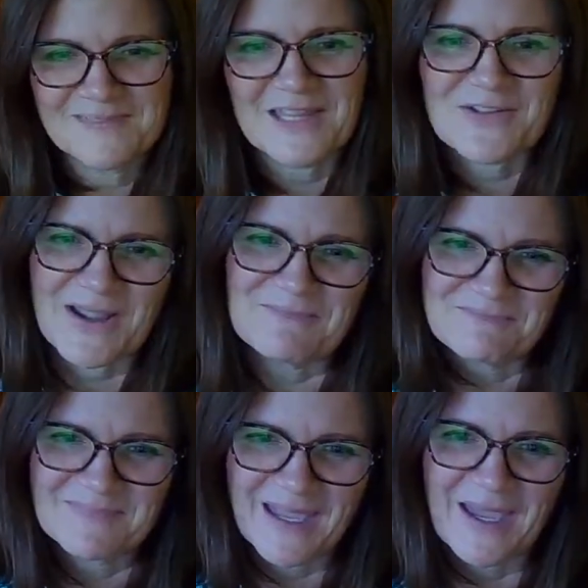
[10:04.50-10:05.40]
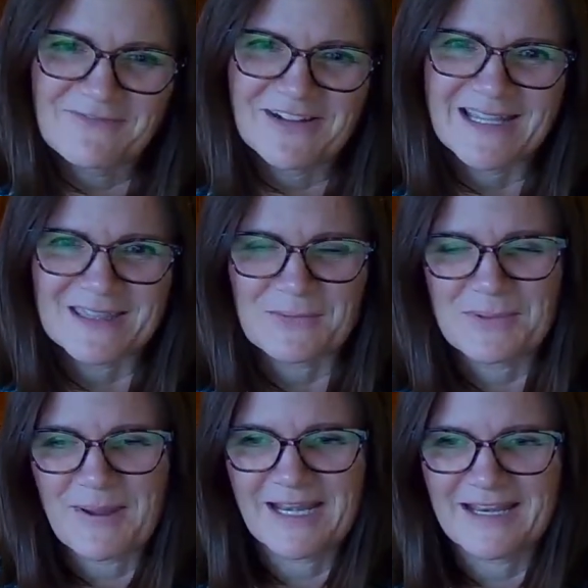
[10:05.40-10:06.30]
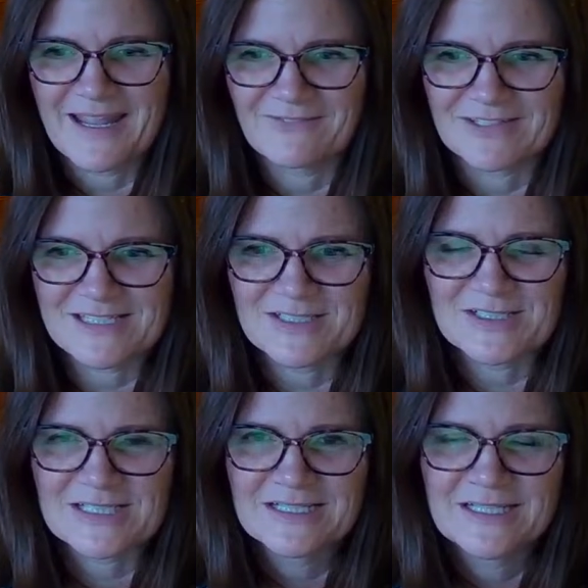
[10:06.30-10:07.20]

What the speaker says: That's right. Yeah, I forget that we might have listeners.